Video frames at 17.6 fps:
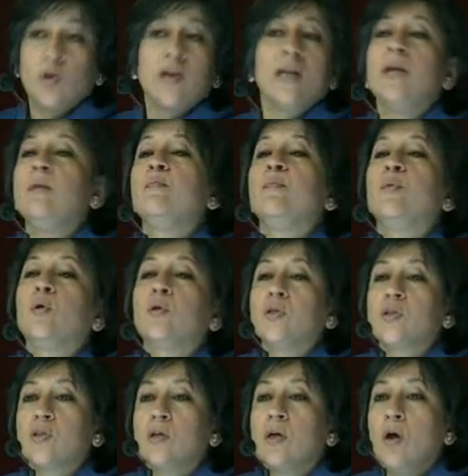total
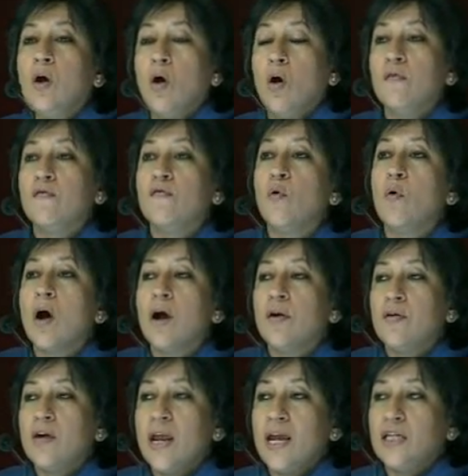imports of
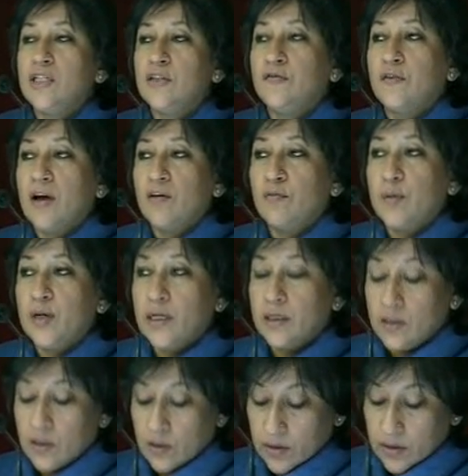$485
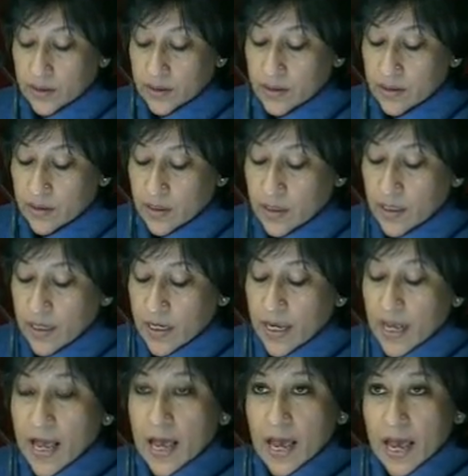billion.
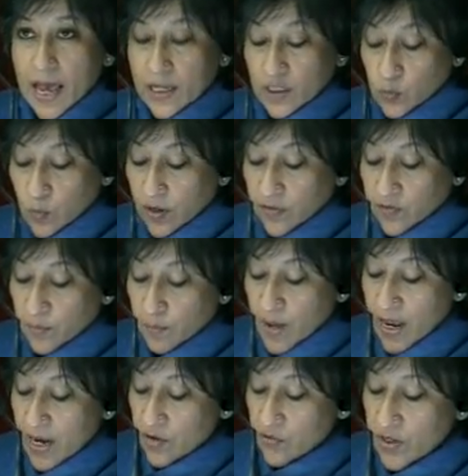Hence, one of the
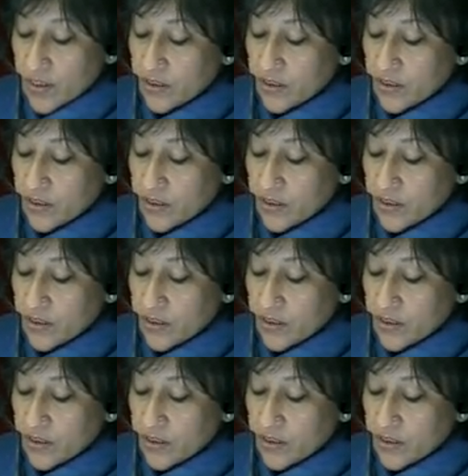main